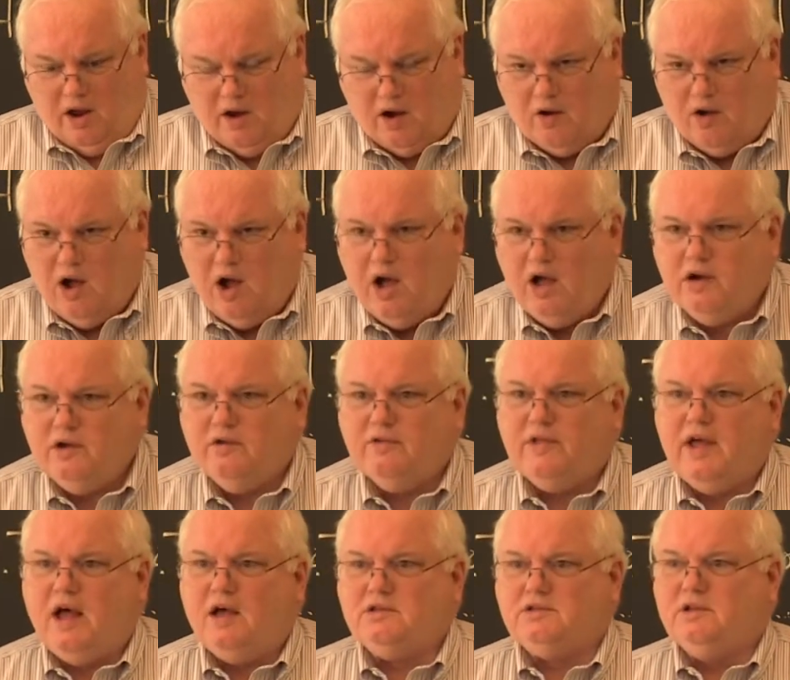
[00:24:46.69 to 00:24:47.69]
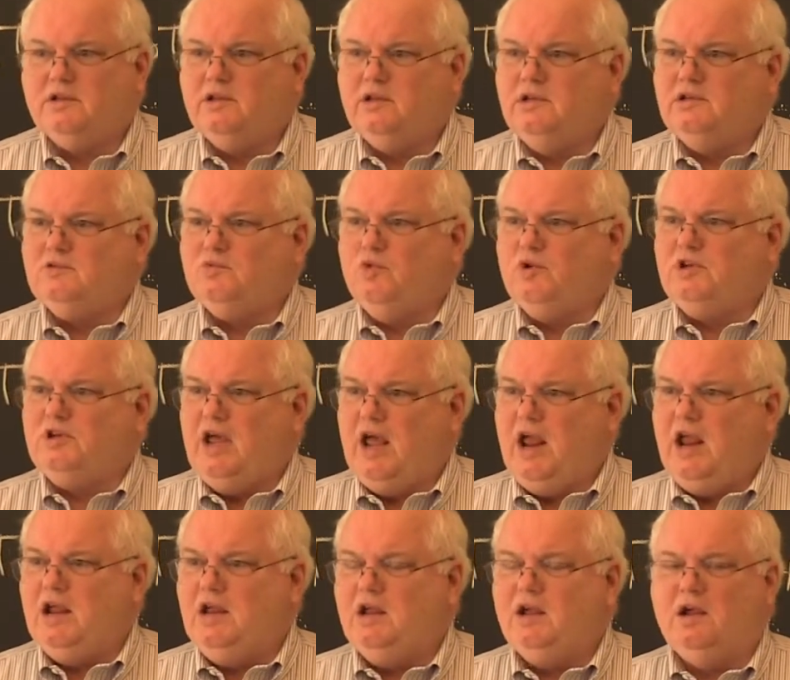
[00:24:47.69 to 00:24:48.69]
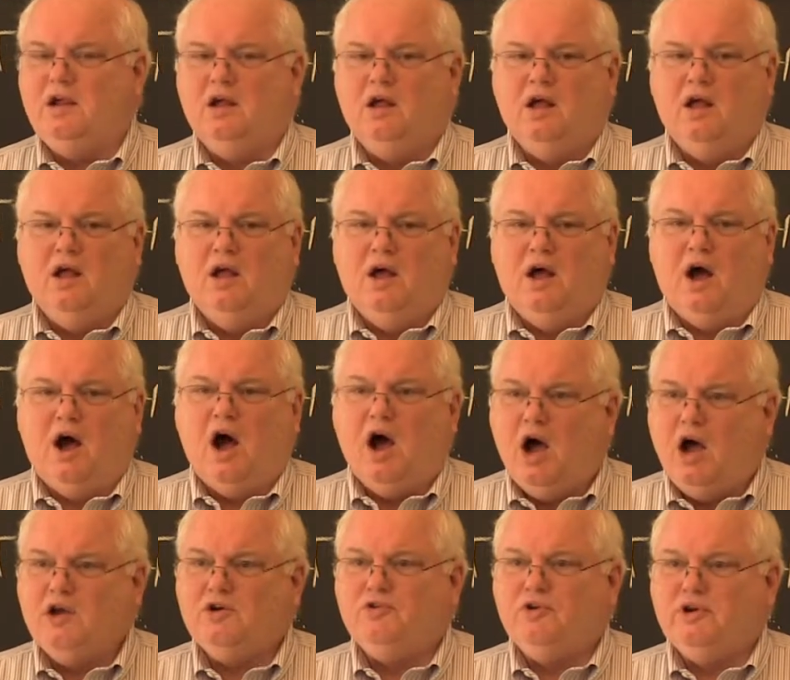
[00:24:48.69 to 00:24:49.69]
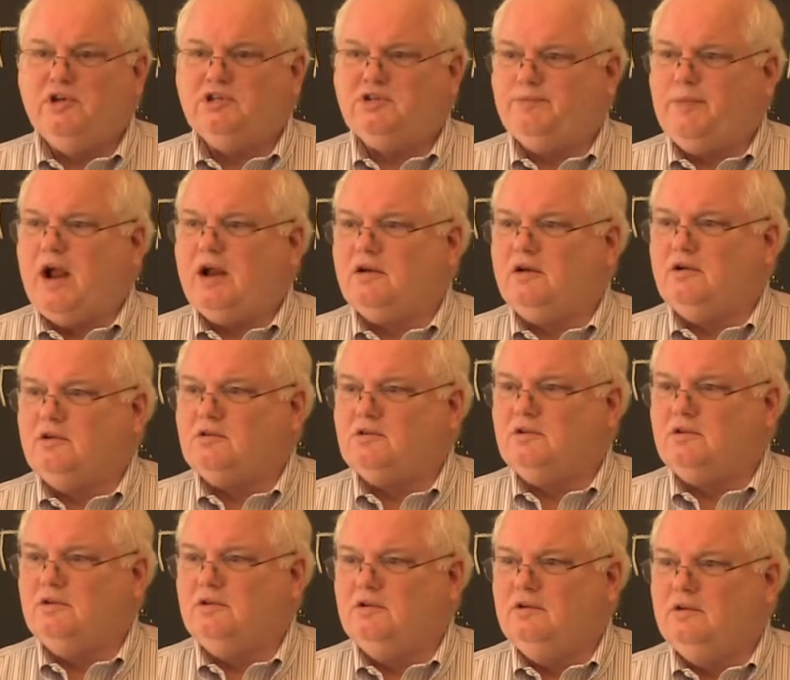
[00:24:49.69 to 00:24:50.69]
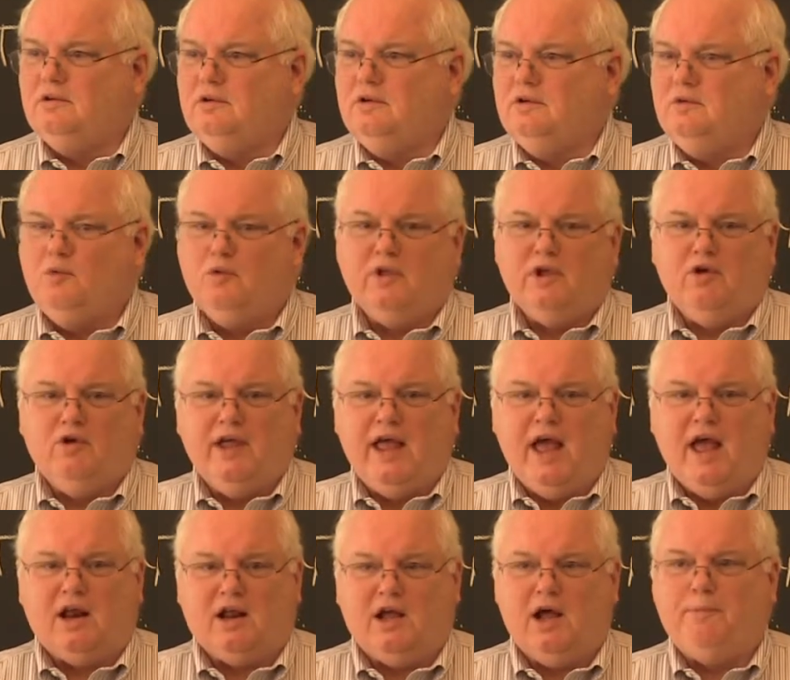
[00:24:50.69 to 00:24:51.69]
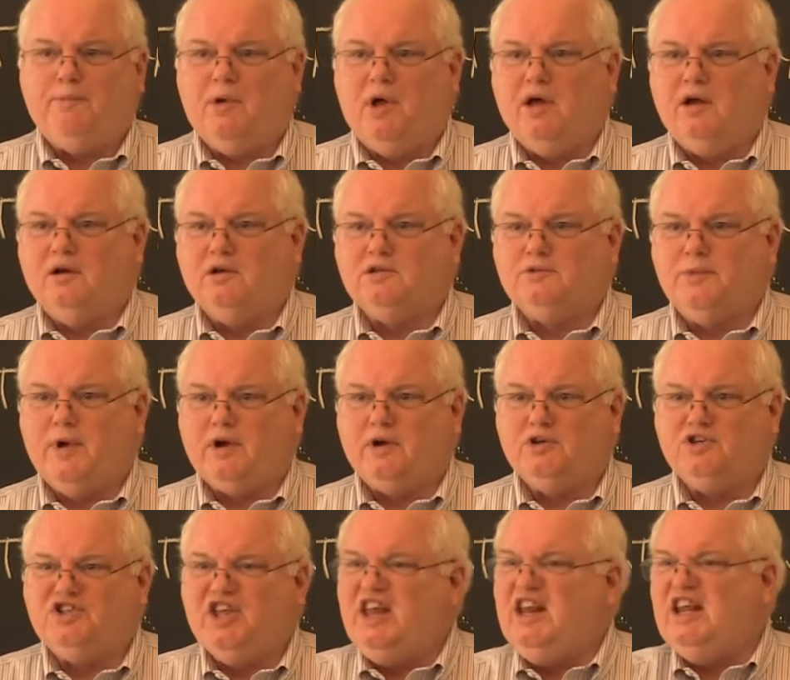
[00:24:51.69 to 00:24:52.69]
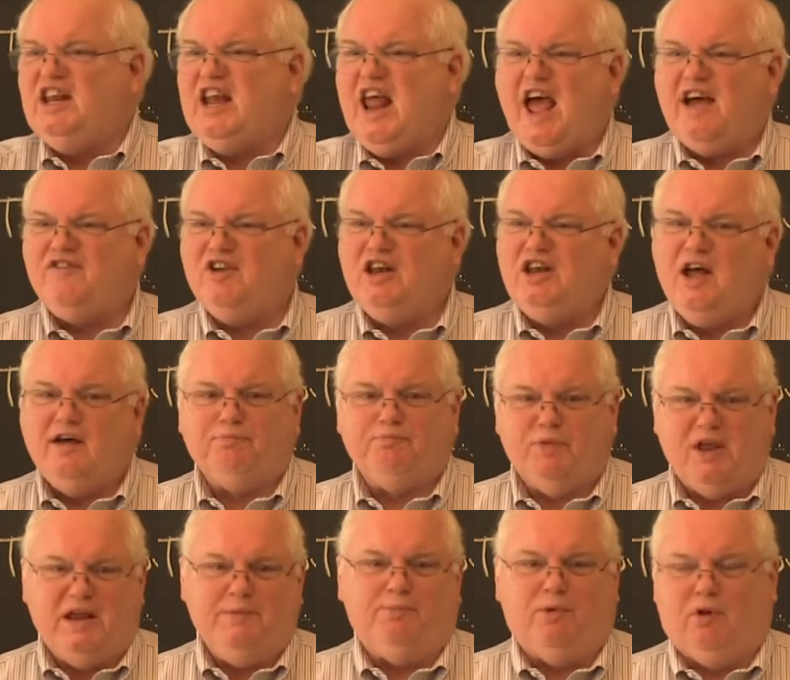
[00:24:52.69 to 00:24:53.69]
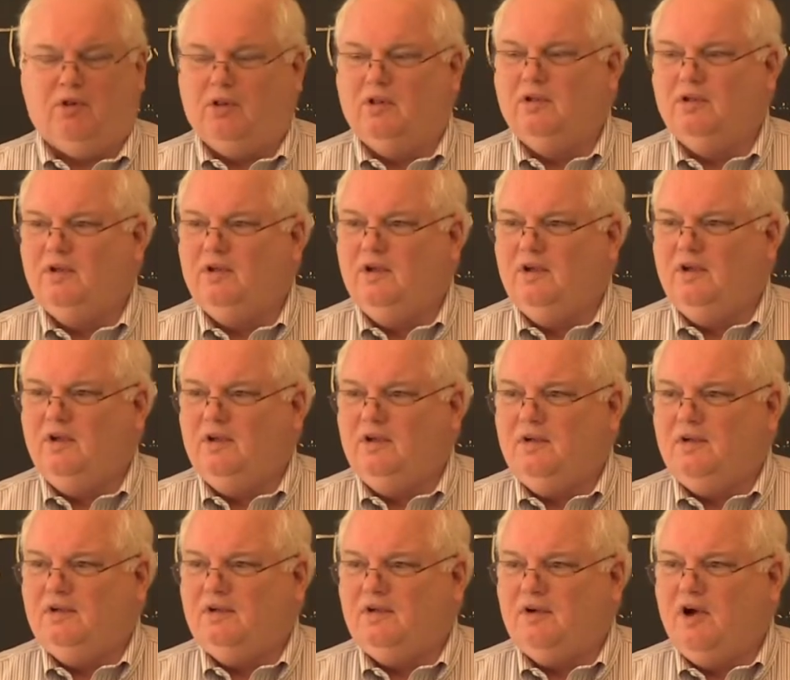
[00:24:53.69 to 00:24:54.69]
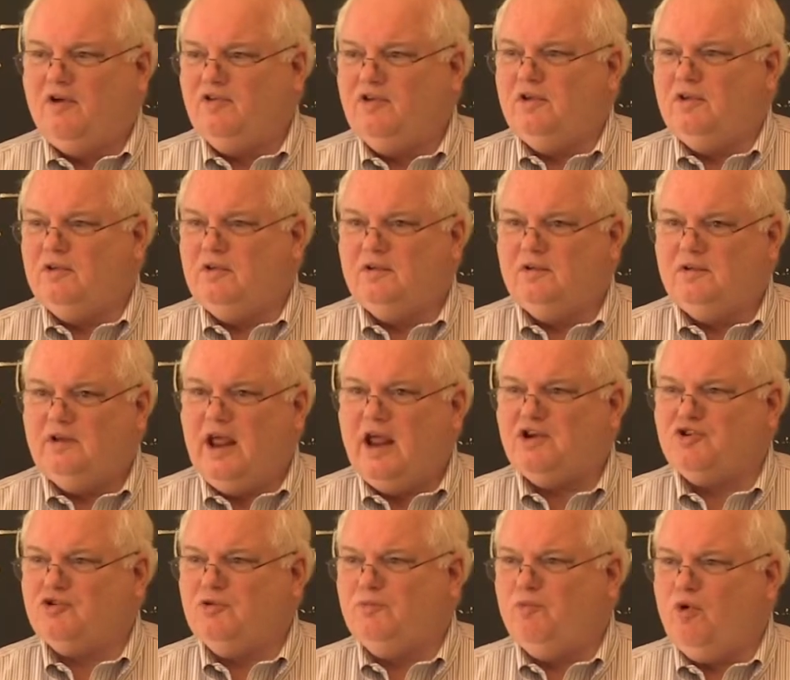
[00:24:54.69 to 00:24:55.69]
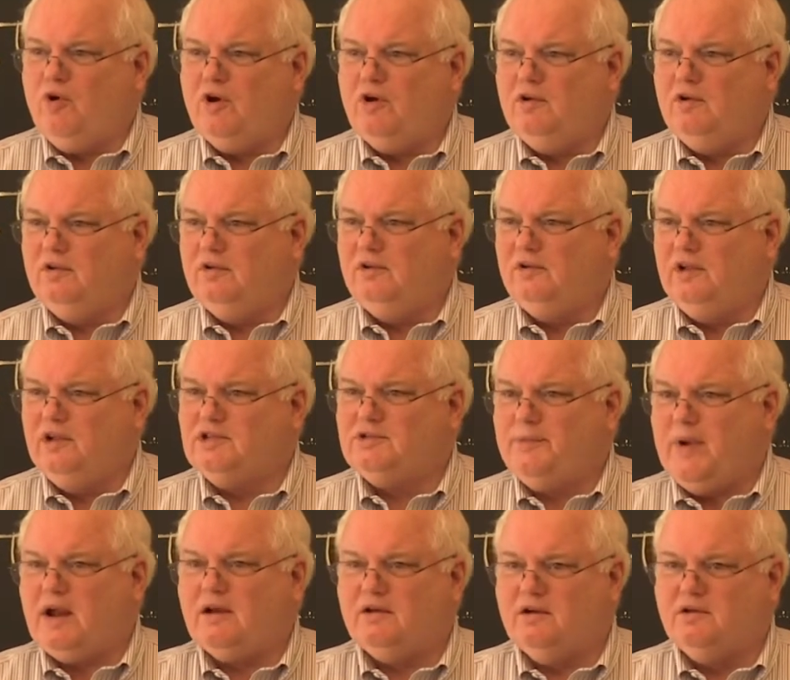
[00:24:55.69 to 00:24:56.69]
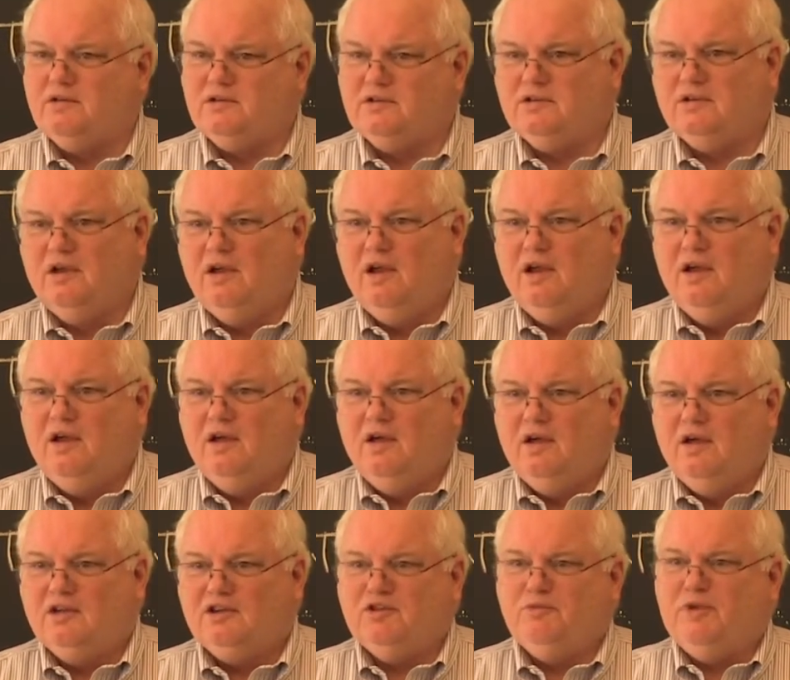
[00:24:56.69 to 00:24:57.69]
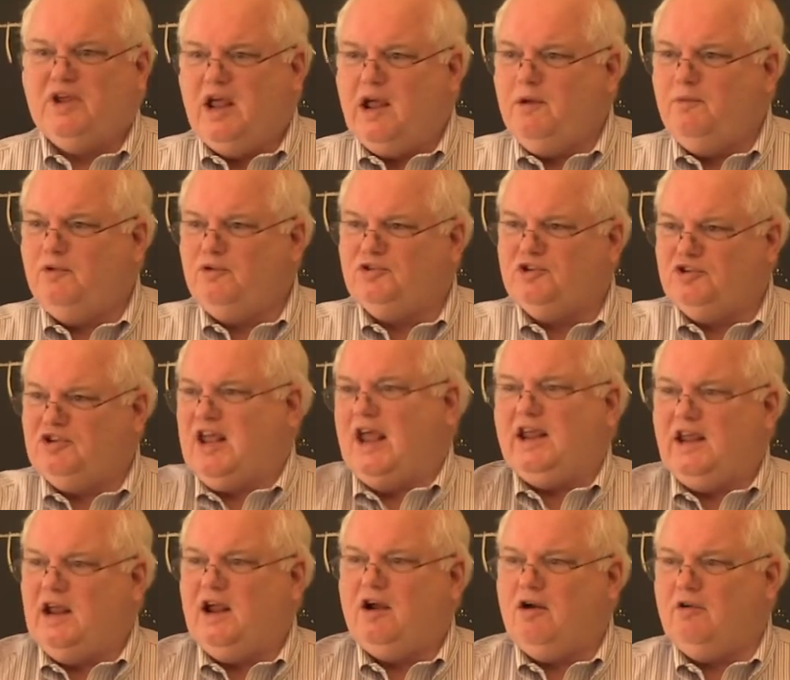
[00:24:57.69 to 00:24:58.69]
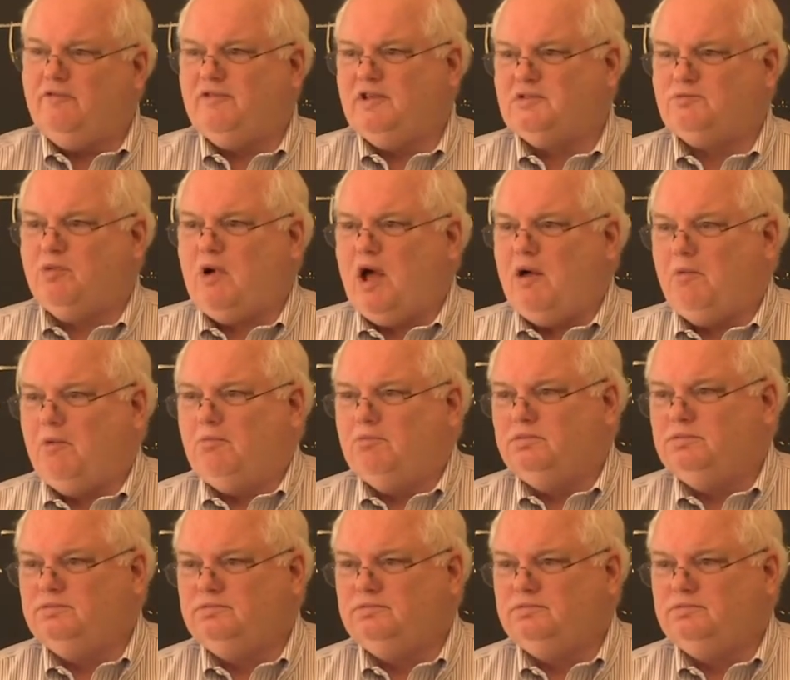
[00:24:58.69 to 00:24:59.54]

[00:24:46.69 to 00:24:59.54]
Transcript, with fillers: "You know, hundred thousand of these would take hundred inspectors." Well, they only had a couple hundred inspectors. They didn't have enough people on the National Board Inspectors to be able to take care of this problem.